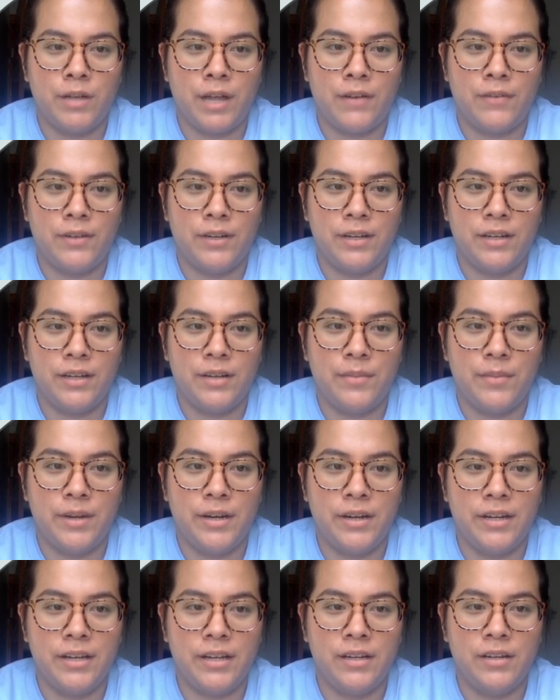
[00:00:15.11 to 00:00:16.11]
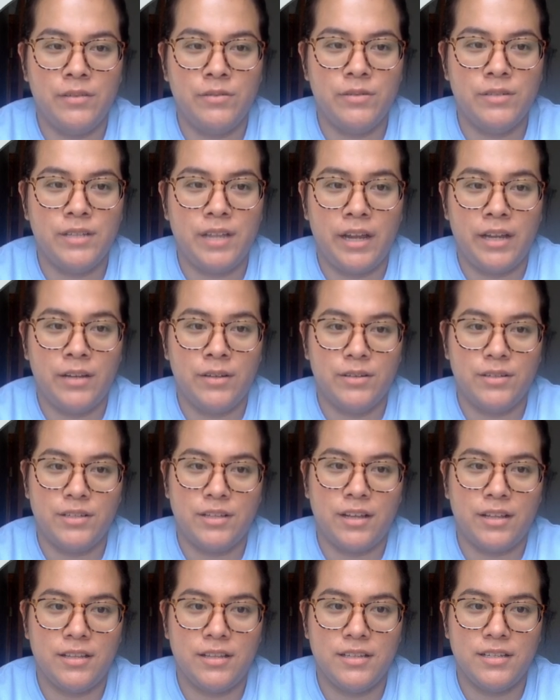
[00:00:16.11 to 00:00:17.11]
African American who's diagnosed with
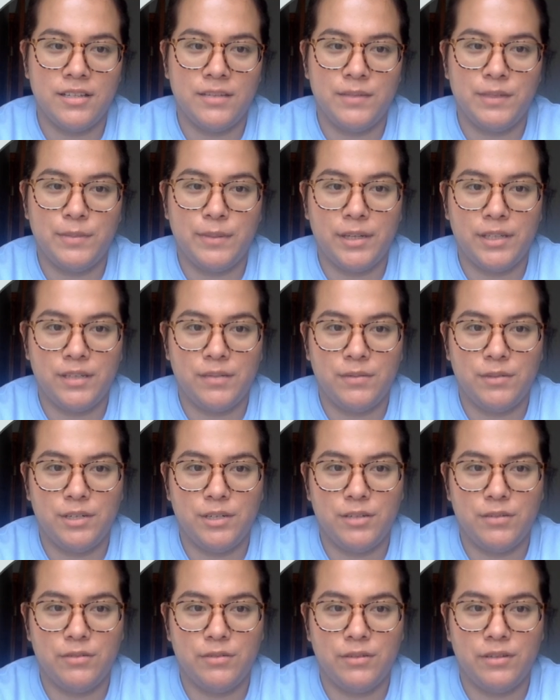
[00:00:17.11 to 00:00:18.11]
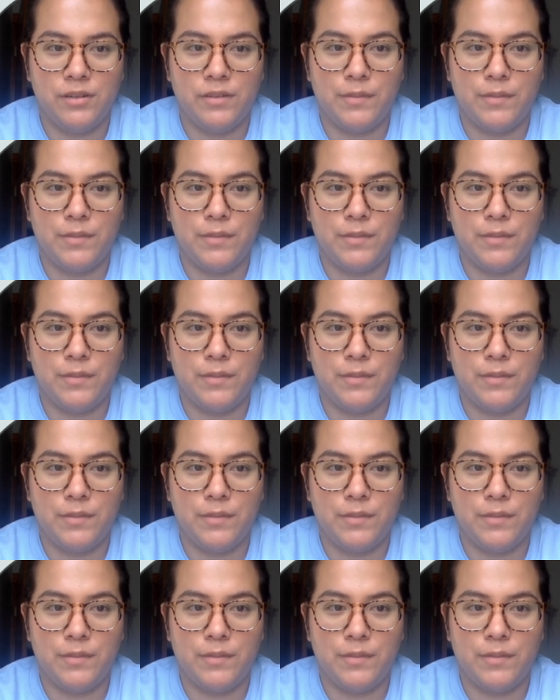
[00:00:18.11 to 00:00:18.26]
autism spectrum disorder